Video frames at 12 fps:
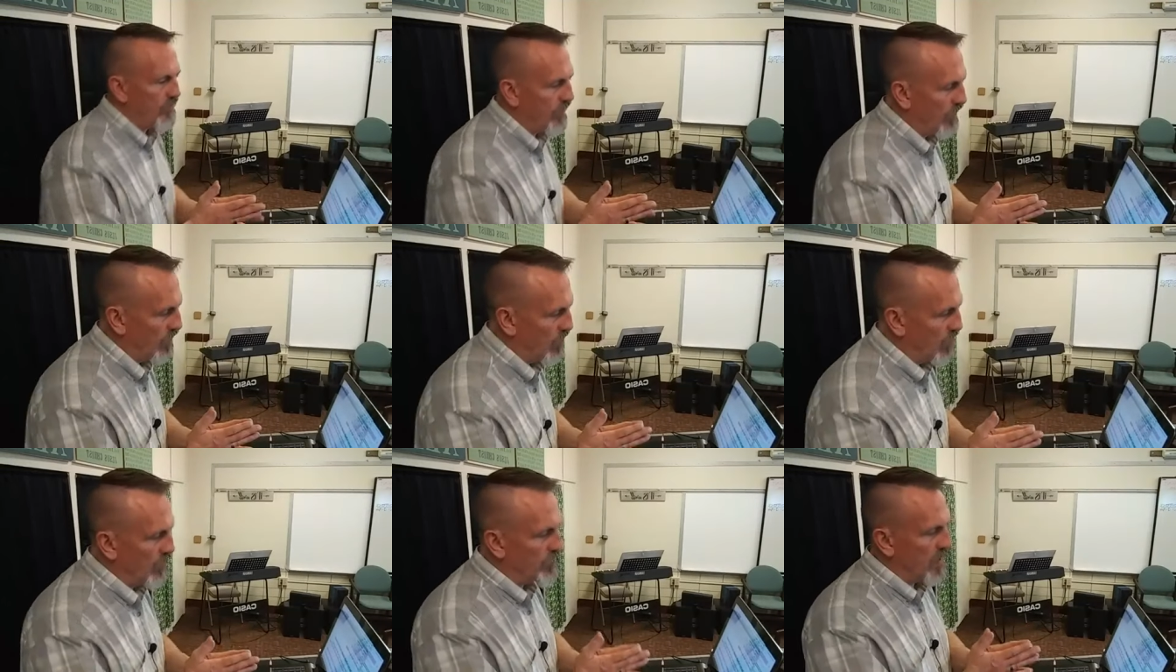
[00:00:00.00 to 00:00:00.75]
for the
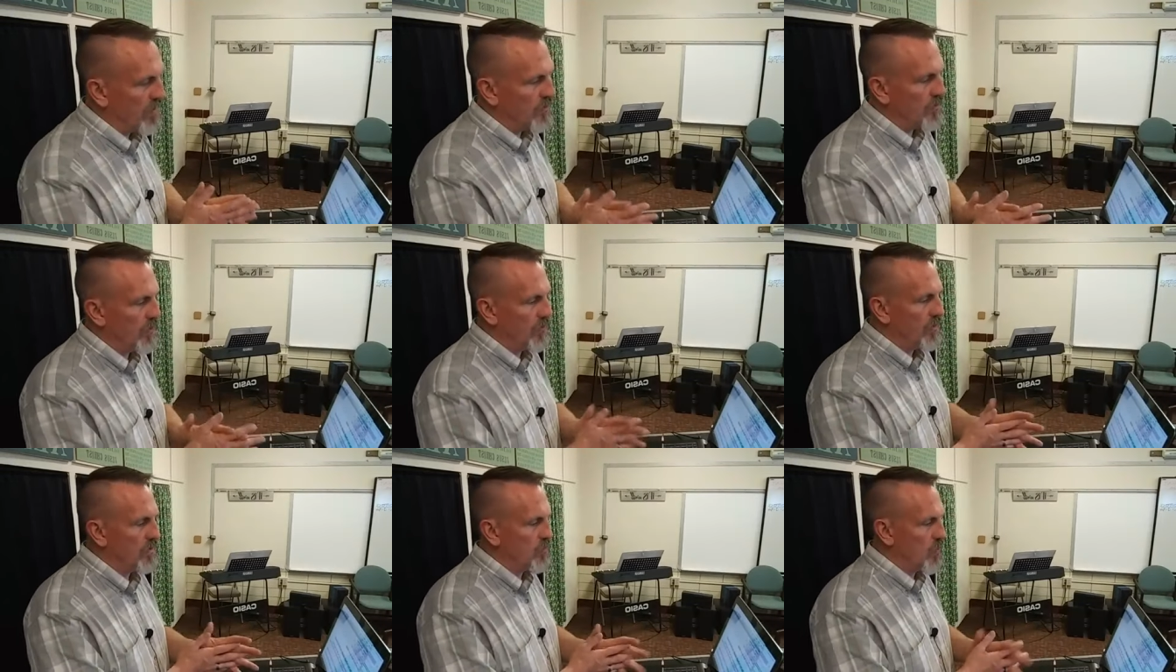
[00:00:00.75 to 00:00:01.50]
Lord, my soul
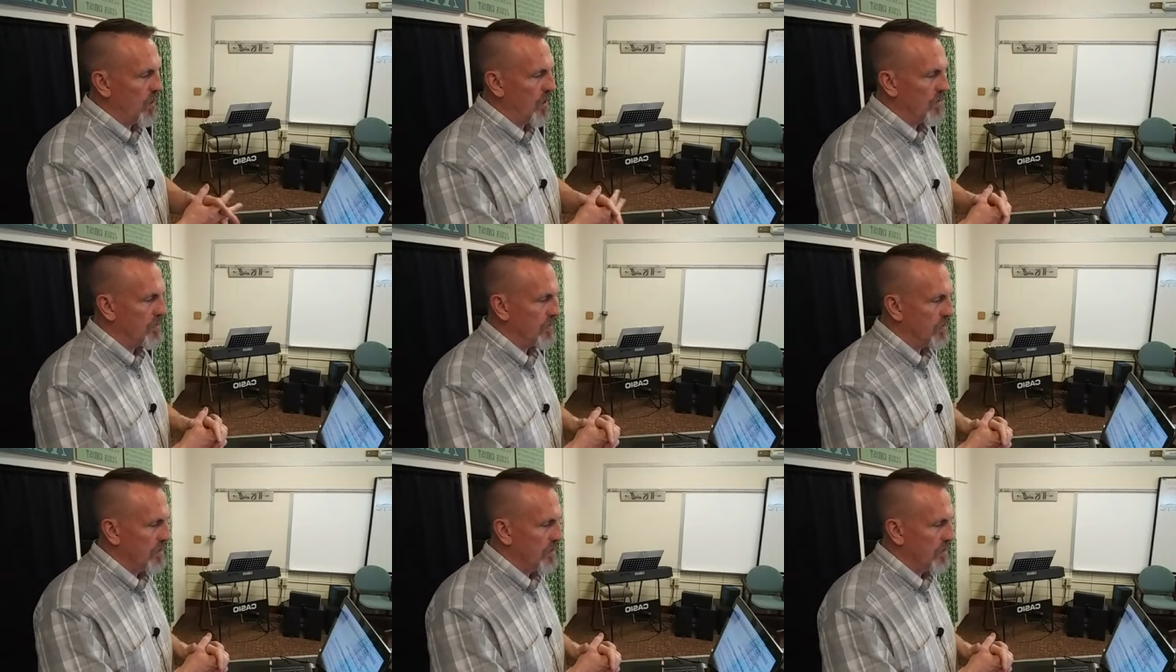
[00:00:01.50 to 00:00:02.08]
does wait,